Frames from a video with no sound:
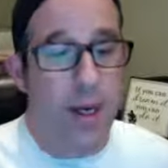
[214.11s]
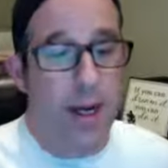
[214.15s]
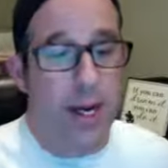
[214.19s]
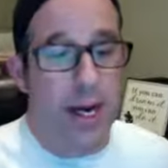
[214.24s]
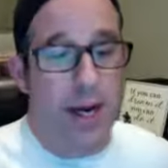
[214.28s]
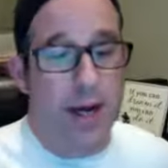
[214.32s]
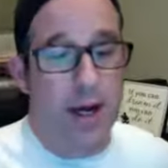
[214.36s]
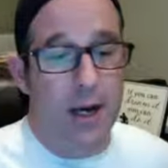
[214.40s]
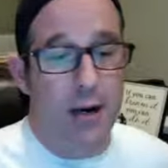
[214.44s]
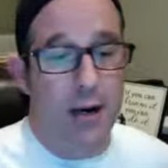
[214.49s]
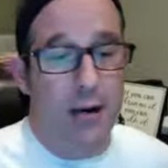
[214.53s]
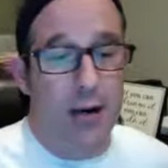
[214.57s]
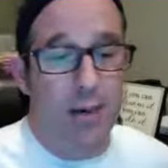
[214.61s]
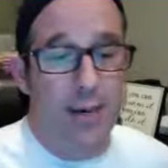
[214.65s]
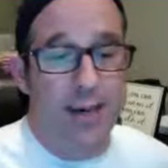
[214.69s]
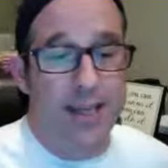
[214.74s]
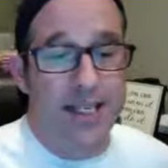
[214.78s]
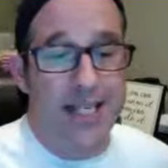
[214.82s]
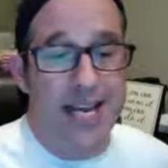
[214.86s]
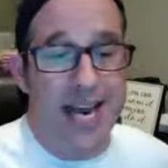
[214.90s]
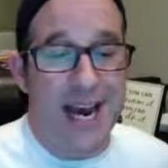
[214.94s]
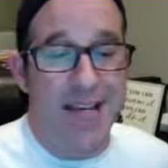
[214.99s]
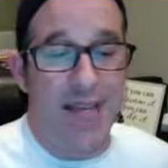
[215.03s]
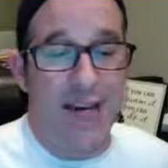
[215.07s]
It literally means
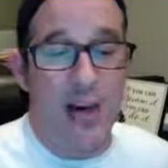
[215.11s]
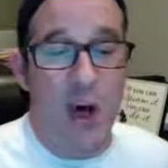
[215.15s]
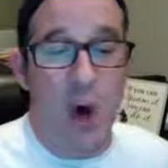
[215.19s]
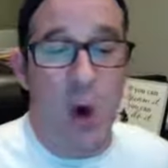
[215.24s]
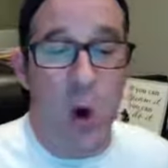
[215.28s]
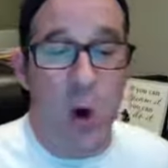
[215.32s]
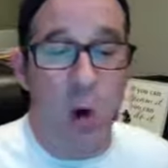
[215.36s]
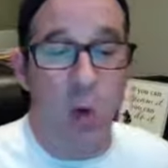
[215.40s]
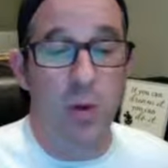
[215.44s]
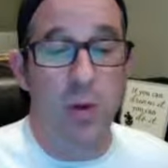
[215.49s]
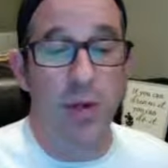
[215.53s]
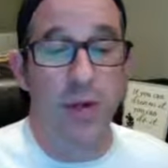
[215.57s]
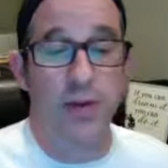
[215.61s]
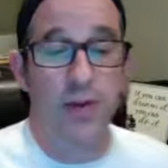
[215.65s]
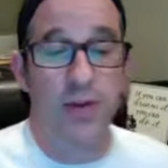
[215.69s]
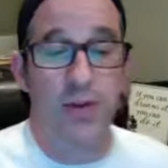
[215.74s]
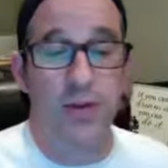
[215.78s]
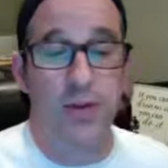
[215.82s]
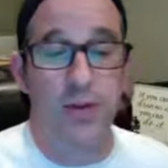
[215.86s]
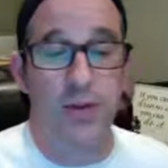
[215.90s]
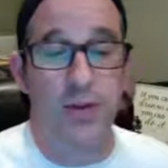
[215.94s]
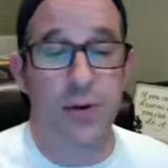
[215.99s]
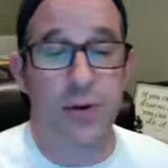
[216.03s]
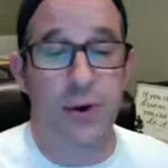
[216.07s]
having
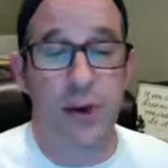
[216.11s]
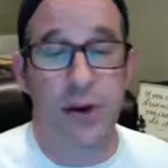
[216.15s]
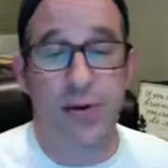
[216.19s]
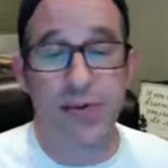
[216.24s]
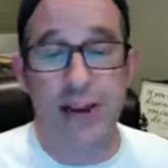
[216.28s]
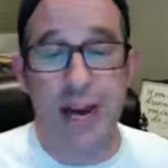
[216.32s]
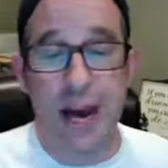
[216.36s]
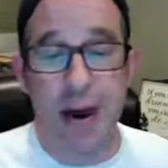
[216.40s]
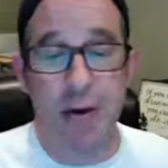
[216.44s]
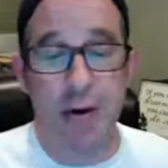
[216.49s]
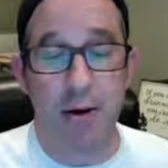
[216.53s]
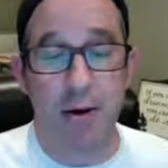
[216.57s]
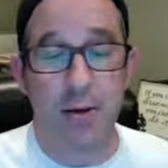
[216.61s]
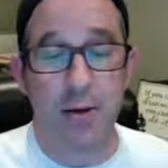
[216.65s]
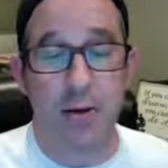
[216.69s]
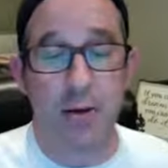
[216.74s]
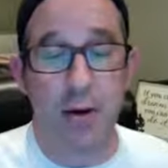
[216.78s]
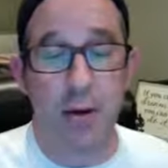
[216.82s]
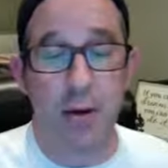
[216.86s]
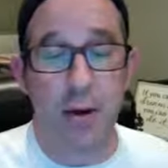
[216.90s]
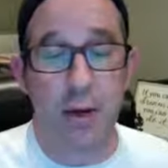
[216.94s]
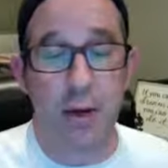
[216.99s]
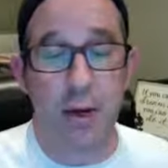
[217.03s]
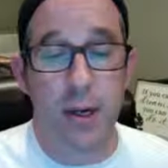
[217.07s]
wholeness of
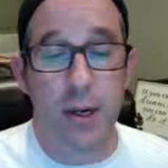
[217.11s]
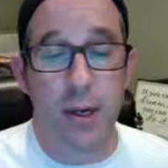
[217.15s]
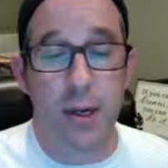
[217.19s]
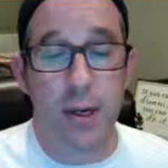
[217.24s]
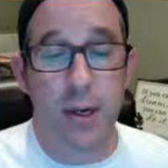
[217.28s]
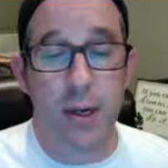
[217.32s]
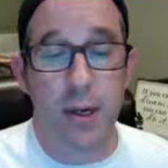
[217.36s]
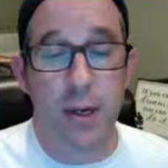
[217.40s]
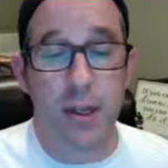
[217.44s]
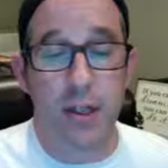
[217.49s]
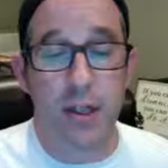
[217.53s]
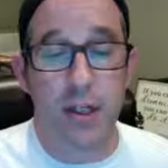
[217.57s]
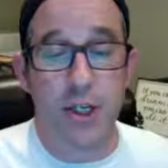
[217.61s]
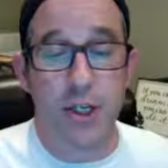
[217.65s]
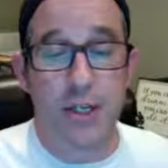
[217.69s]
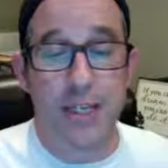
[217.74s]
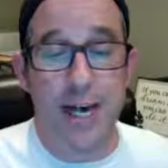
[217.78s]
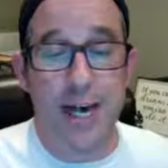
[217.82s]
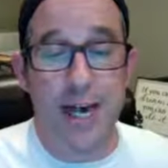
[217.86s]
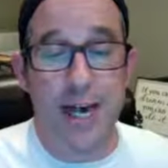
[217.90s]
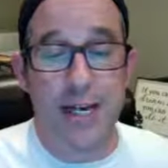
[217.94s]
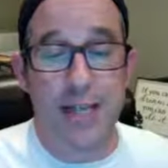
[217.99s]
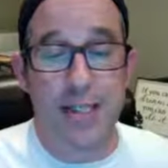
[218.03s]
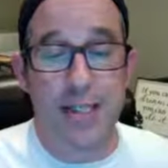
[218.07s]
character, just
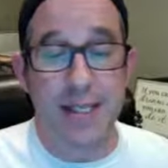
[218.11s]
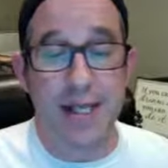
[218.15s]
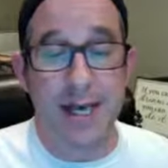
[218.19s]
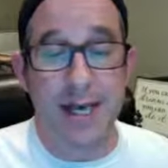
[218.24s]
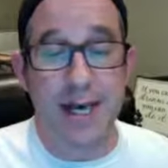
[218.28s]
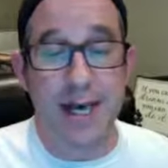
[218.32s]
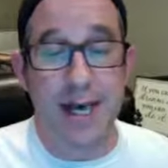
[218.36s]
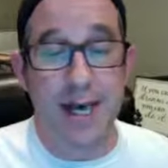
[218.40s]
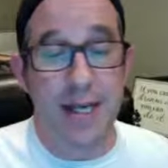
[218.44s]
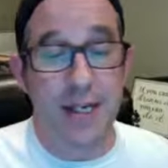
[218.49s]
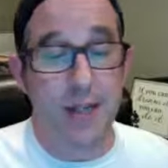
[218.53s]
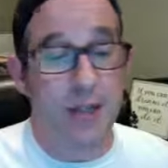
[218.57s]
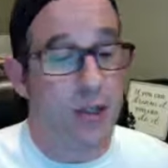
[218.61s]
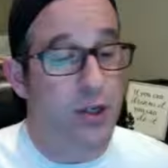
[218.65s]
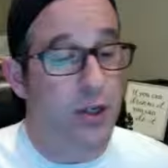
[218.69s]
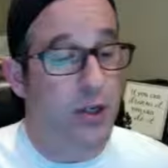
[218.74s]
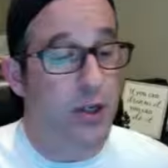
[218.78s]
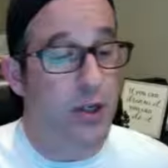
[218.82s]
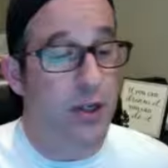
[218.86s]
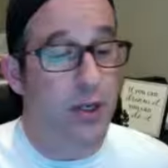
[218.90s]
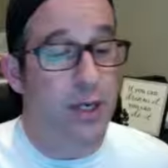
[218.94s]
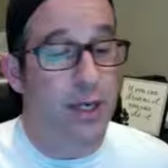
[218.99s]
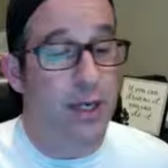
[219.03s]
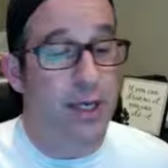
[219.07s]
as an
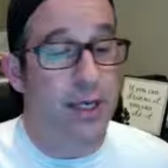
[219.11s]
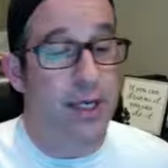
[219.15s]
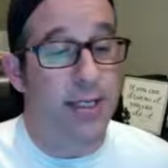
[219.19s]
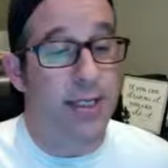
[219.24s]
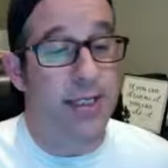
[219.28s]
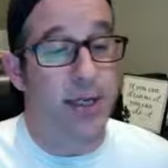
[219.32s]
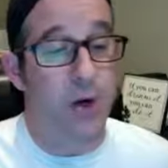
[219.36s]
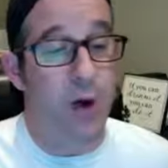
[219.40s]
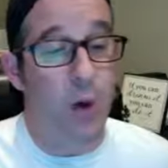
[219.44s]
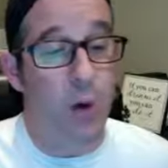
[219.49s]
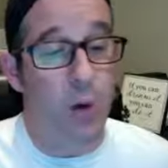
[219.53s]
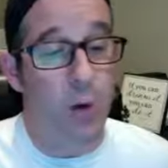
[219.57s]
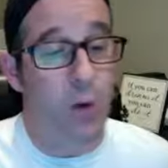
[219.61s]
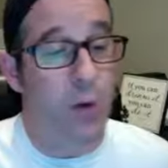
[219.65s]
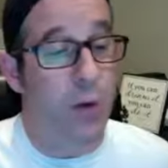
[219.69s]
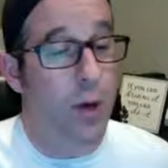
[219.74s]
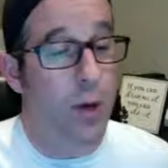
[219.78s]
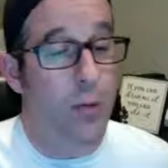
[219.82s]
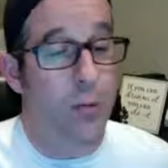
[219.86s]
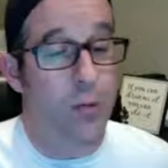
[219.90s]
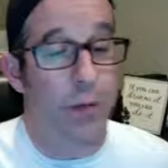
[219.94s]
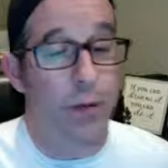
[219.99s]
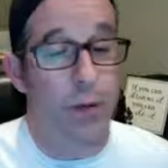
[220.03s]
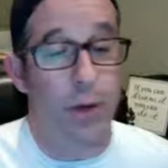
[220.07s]
integer is a whole
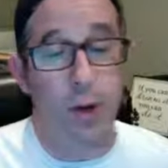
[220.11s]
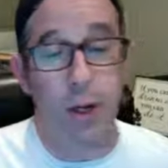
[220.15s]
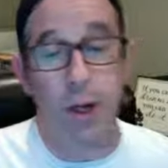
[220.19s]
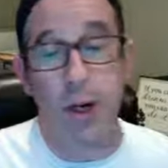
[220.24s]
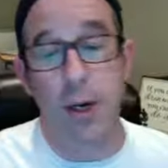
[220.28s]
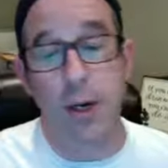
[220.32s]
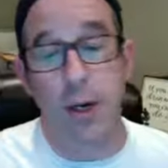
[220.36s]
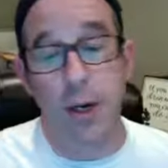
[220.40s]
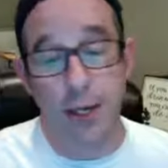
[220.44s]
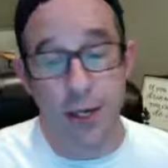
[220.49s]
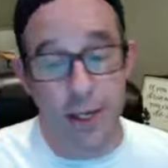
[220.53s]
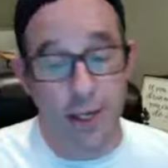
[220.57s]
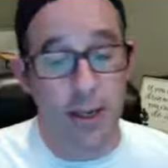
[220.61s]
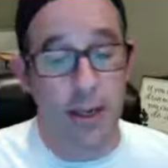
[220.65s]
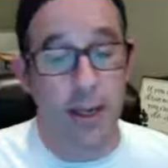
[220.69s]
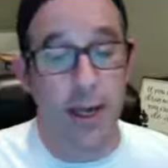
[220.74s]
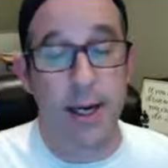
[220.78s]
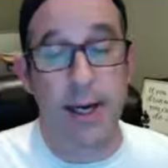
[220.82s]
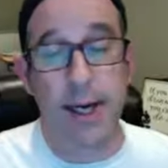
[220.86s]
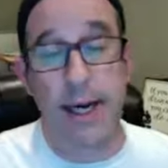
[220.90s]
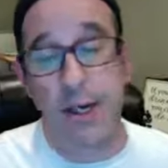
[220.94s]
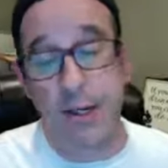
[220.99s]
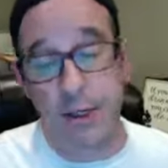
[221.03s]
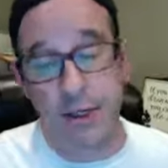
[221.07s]
number, an
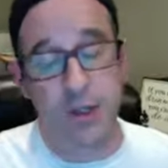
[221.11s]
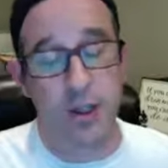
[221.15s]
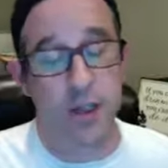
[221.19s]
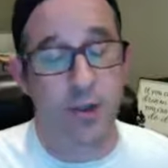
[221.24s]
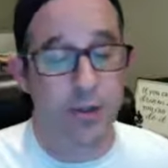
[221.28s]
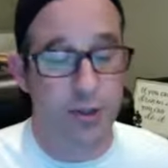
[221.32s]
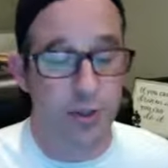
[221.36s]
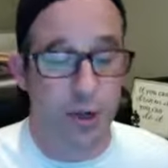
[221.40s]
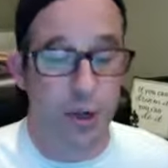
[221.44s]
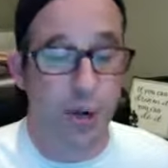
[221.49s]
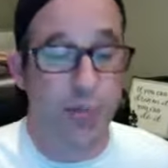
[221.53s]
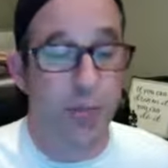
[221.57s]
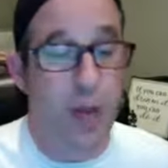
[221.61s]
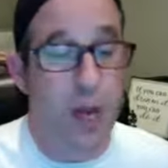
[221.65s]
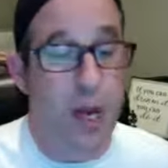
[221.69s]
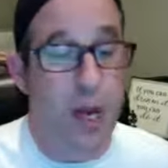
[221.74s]
integer, sorry.